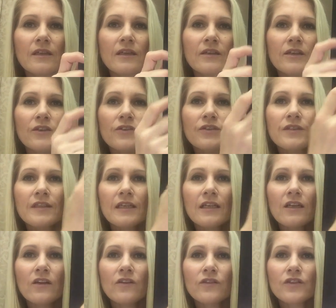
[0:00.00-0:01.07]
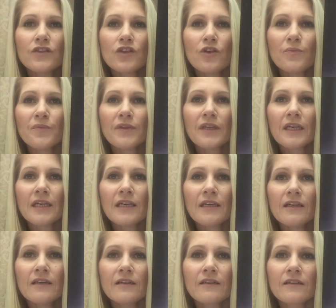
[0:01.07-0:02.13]
and I used that along the top
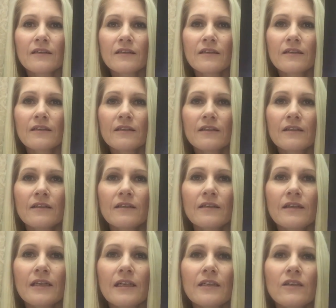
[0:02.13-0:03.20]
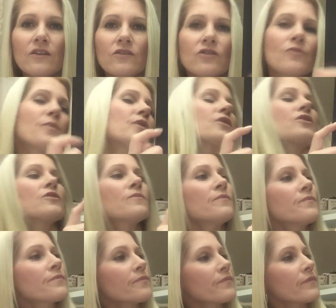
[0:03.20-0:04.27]
there and along the bottom,
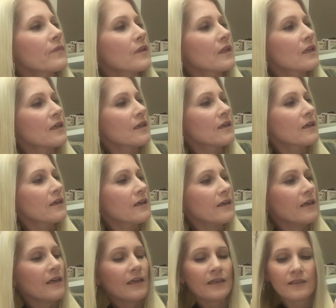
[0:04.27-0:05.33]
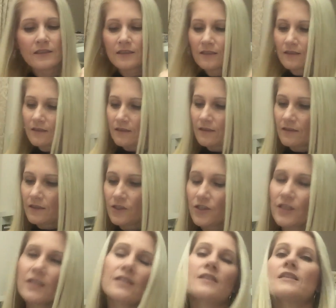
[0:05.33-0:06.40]
and as
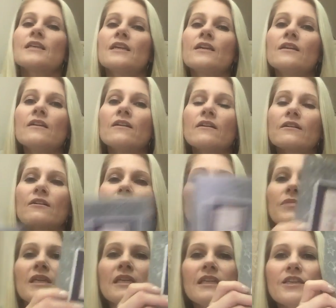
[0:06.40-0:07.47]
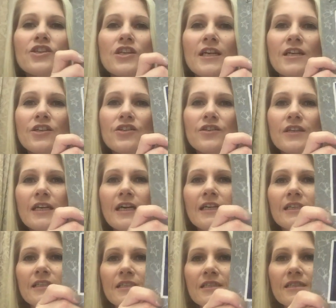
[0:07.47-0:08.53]
you can see I completely changed the
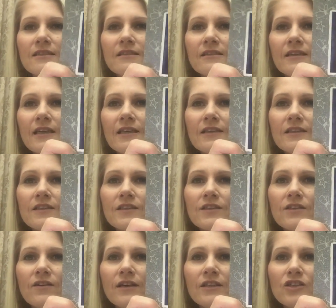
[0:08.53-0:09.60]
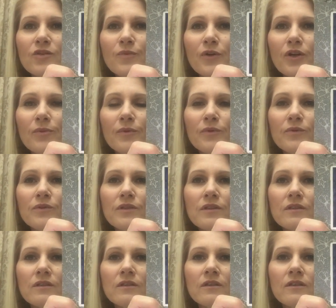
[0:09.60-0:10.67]
colours in the design to
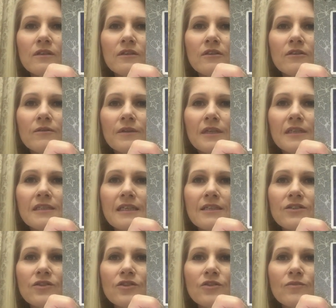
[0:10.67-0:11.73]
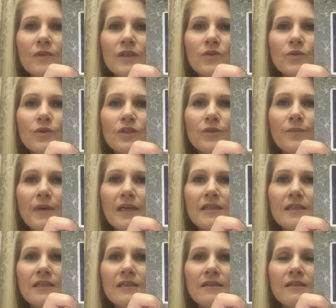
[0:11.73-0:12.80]
purples because that suited my daughter
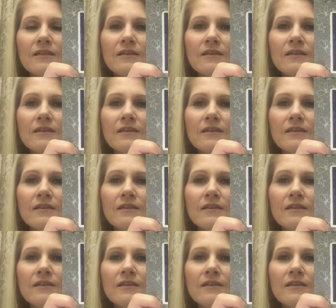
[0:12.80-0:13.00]
better,